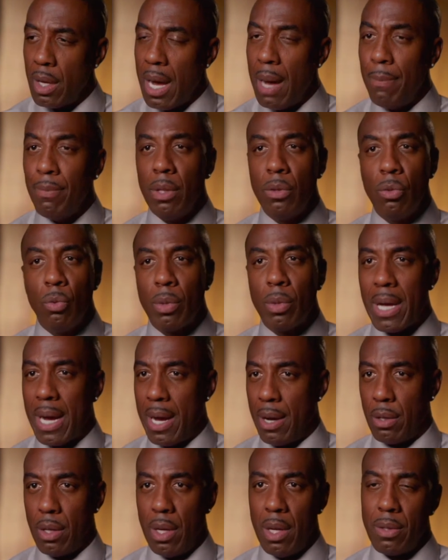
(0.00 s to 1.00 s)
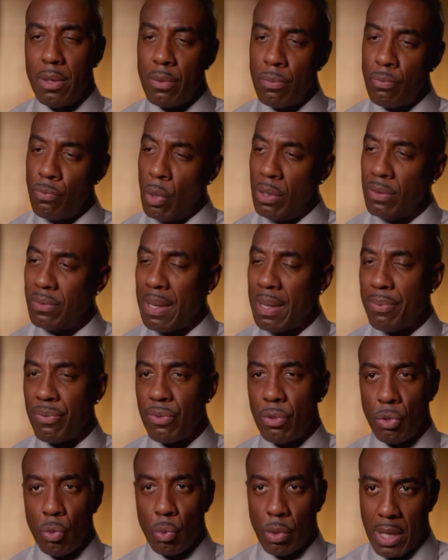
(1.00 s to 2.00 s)
I'm a new guy. Nonstop is
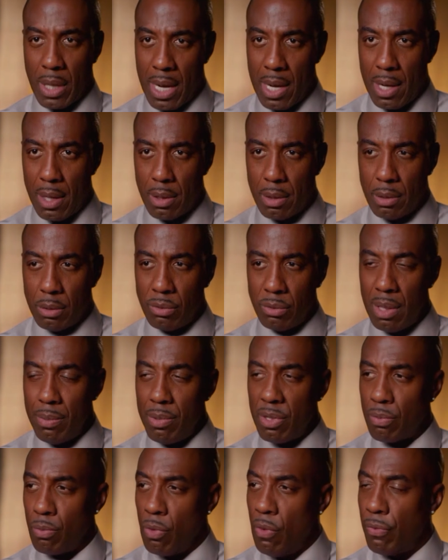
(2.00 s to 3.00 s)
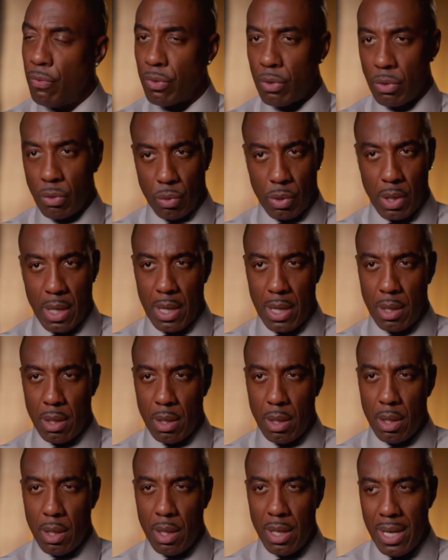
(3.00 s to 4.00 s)
the new guy. JB Smoove is the new guy.
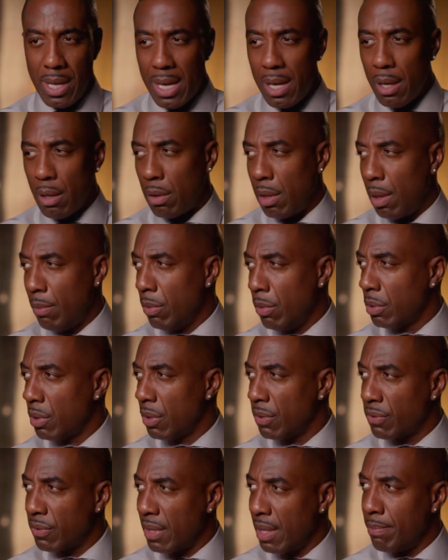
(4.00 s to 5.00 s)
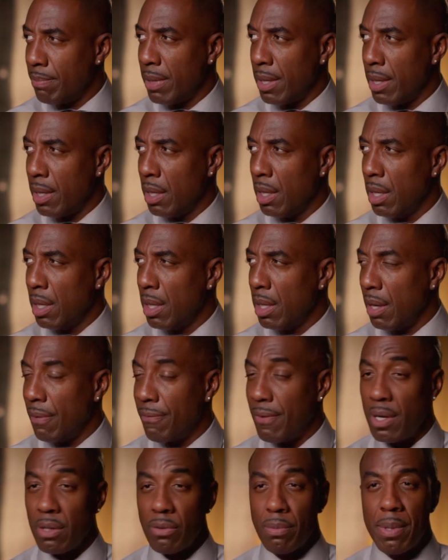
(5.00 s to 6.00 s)
Hell, I'm on this set, man. I
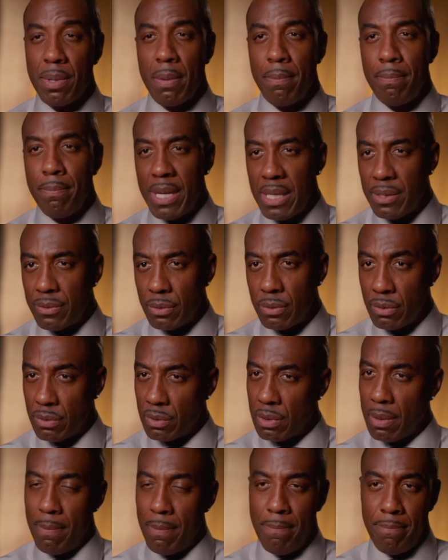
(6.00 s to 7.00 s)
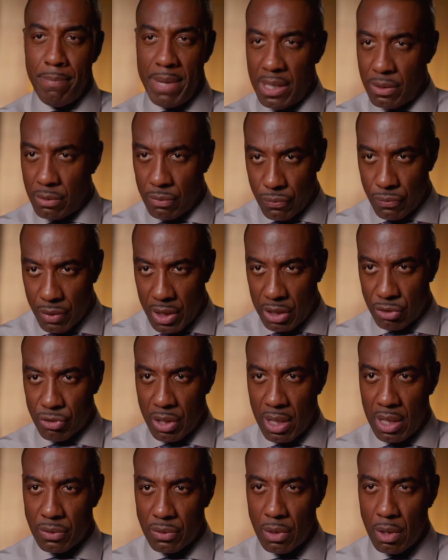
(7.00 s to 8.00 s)
find it to be amazing. This is an amazing
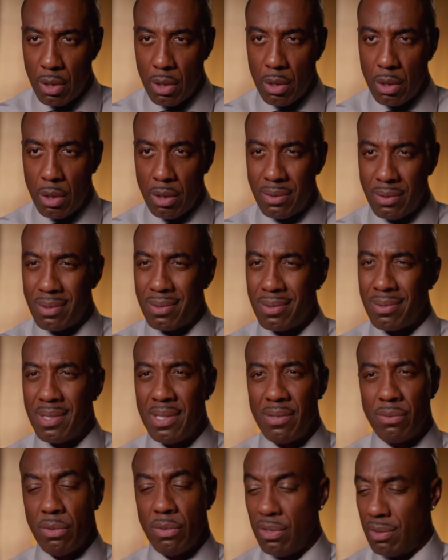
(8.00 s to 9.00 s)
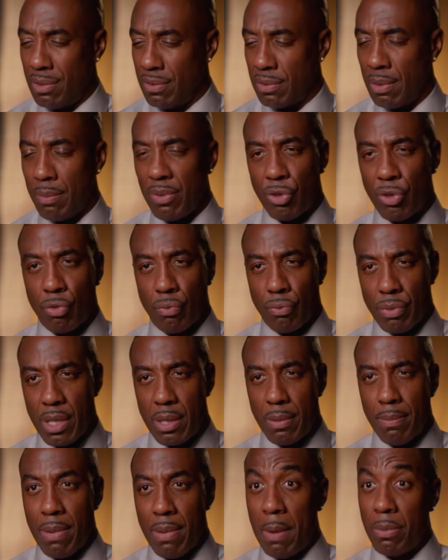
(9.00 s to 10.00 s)
franchise. This is season. This is number
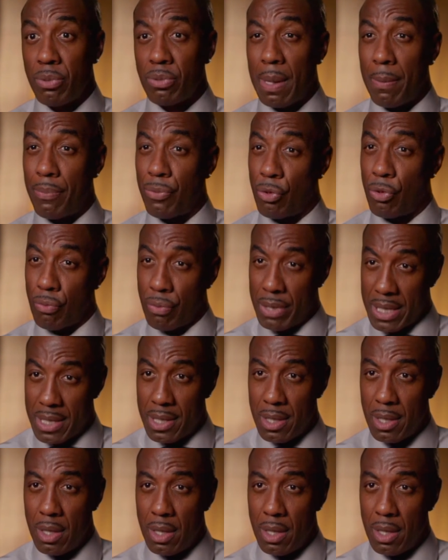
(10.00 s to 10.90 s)
three, Barbershop three.